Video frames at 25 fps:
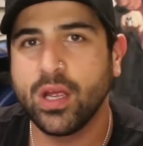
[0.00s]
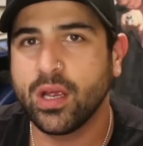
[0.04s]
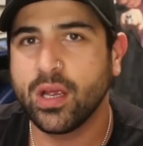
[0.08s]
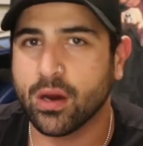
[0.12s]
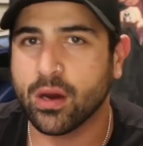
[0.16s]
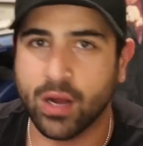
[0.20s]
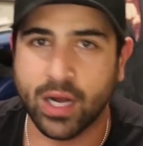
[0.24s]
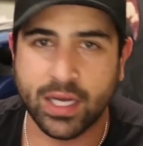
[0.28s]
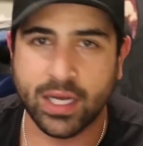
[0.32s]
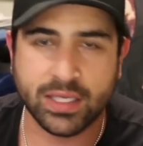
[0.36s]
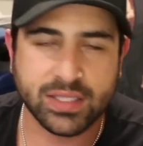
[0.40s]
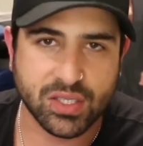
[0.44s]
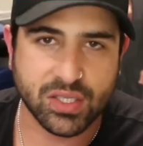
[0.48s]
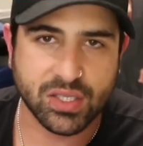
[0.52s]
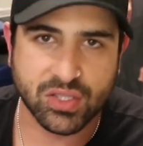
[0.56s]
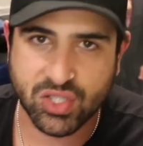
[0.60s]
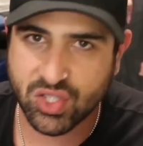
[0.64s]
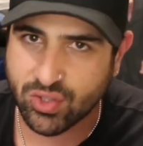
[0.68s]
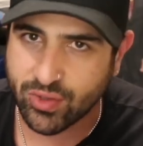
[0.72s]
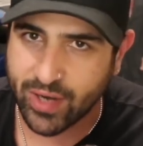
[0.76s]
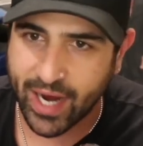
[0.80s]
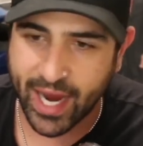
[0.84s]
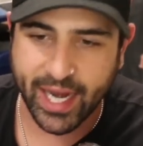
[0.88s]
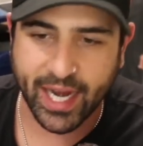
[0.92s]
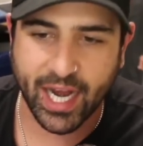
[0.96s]
All right, so
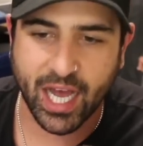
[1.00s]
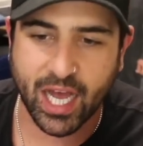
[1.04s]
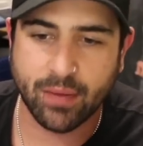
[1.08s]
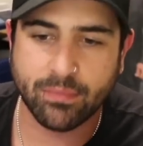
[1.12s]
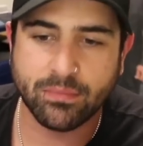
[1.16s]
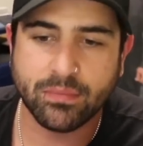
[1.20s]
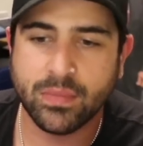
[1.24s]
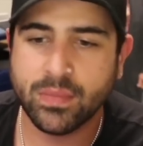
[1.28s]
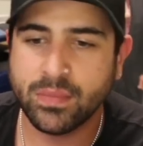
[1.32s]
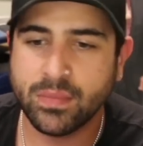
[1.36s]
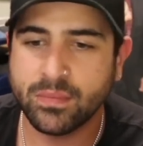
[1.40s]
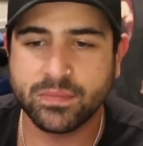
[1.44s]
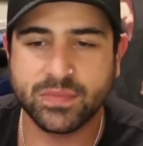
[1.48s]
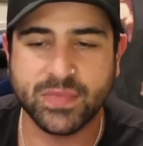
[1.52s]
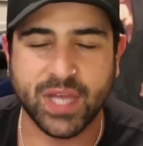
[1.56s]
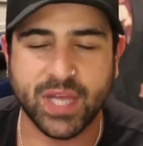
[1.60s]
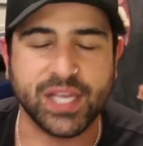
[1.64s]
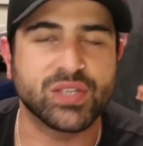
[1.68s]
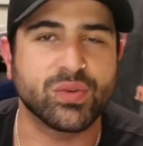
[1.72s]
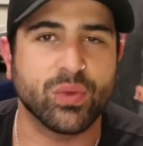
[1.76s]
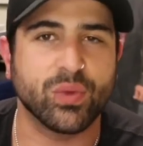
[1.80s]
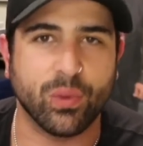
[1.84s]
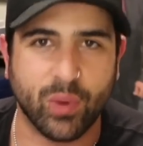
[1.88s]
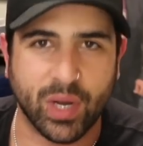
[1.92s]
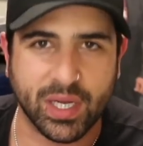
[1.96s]
straight up,
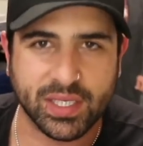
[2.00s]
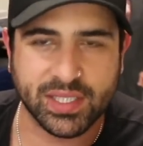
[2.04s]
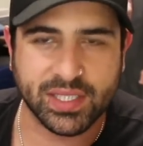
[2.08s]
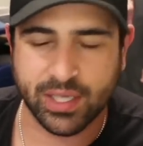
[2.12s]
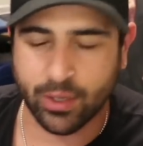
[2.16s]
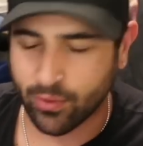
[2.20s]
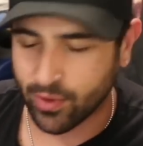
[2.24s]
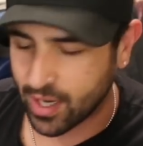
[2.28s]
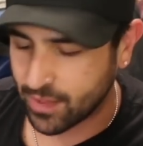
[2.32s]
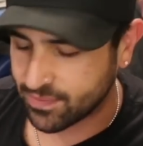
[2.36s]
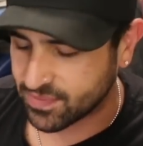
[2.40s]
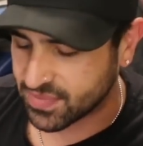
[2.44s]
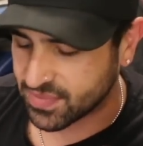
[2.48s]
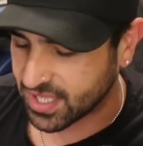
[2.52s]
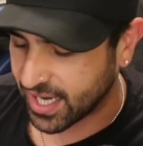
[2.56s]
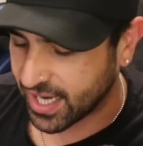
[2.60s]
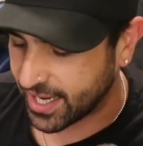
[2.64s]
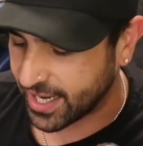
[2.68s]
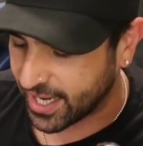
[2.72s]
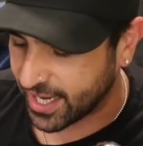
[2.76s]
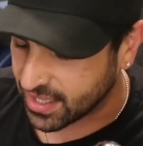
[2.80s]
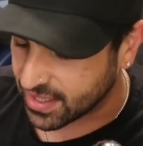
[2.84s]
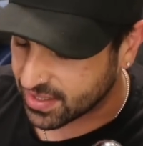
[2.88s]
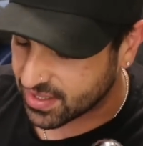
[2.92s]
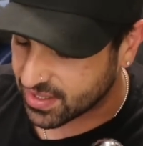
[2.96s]
these were the ones that were up today.
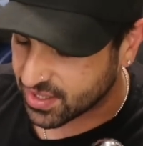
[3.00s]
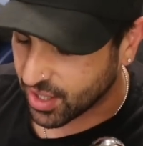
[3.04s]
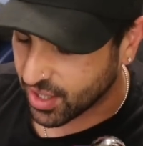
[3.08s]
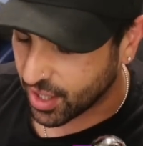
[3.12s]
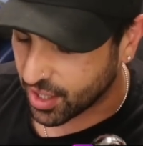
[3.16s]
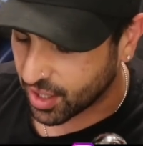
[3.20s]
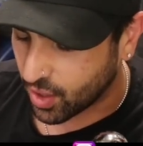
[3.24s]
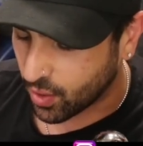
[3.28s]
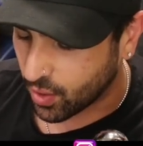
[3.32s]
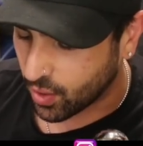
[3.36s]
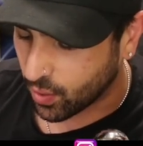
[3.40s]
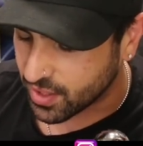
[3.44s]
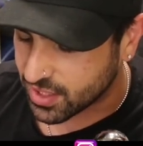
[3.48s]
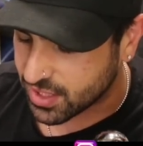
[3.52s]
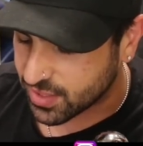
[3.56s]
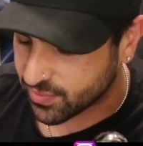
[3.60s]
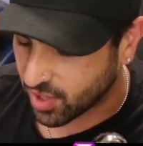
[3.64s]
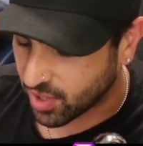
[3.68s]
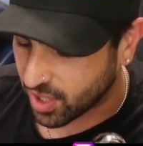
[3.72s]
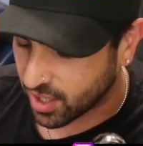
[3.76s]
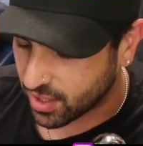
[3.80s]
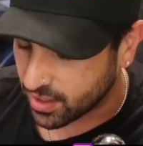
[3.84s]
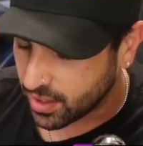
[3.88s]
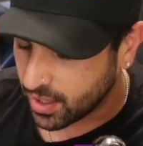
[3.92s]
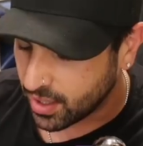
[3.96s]
Now let's go to
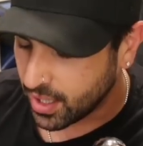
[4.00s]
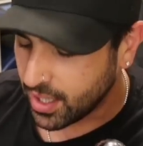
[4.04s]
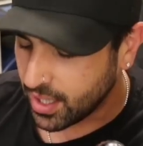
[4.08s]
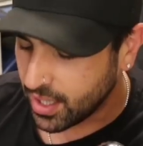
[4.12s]
CoinSpot.